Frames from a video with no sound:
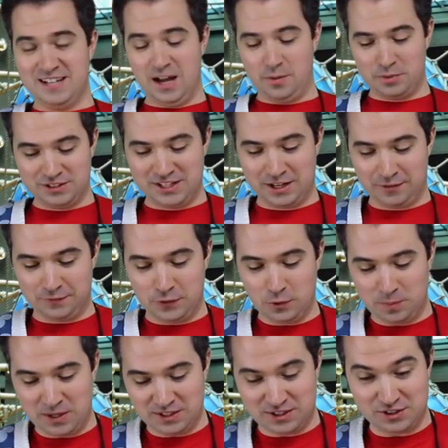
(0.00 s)
Now I'm gonna take a few
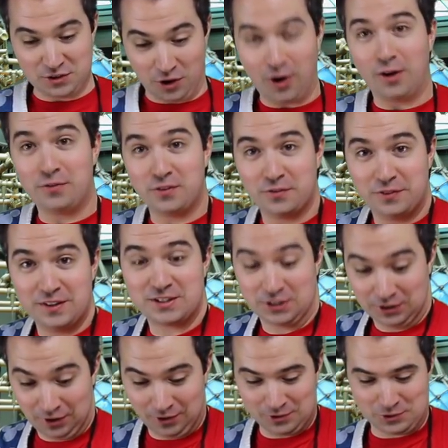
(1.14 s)
pieces off of this
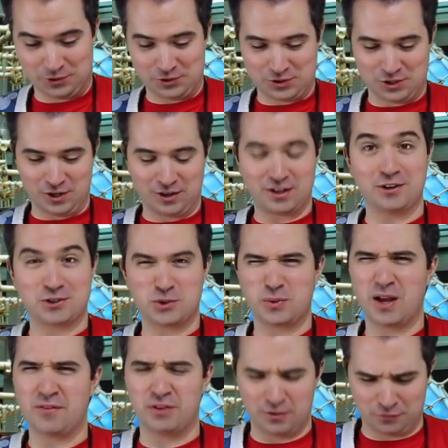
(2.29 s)
larger chunk here so we
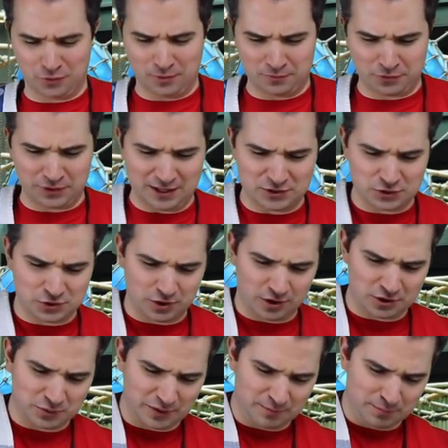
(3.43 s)
have enough room for that
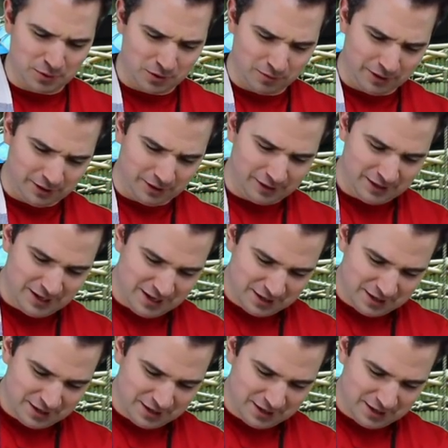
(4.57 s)
sauce. We can pour it right on.